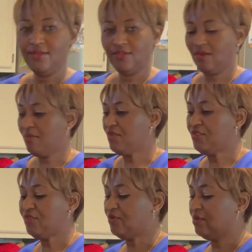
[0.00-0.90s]
So I'm going
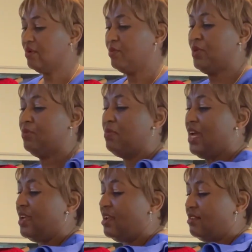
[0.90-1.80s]
to
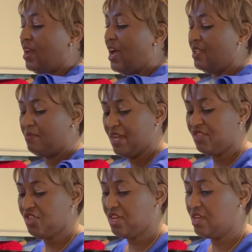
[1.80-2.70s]
add my
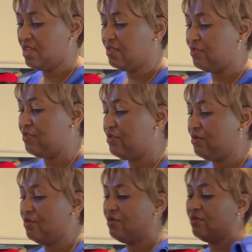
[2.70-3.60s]
chicken
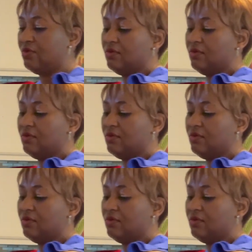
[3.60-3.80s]
to